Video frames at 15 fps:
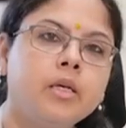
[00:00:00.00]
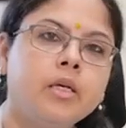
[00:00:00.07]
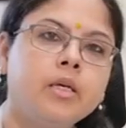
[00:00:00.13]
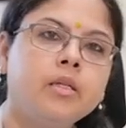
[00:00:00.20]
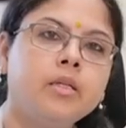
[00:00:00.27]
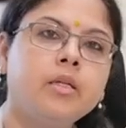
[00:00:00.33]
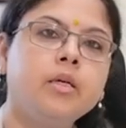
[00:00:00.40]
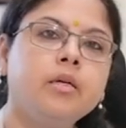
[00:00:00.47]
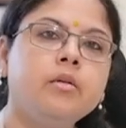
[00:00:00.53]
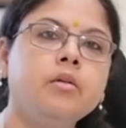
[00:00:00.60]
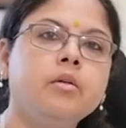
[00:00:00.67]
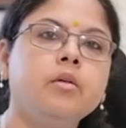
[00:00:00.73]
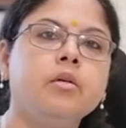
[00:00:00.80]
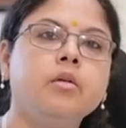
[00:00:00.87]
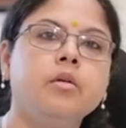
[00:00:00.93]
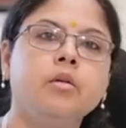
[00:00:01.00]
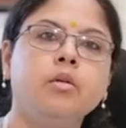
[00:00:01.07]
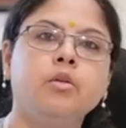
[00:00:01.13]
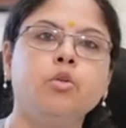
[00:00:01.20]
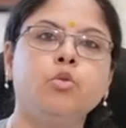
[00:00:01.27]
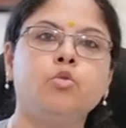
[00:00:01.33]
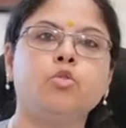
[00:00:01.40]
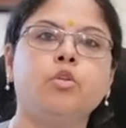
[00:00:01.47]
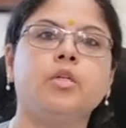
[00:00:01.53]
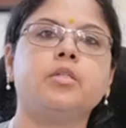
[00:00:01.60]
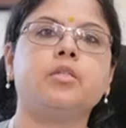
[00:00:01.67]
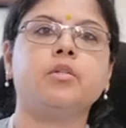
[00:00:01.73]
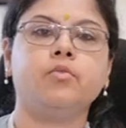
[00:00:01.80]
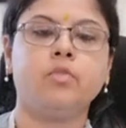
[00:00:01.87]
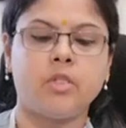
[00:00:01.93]
in the
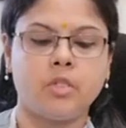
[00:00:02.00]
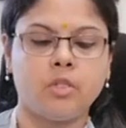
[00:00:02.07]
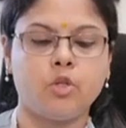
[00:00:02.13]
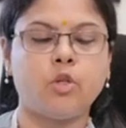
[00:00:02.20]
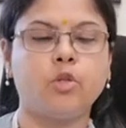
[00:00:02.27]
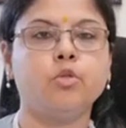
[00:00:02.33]
uterus. If this is your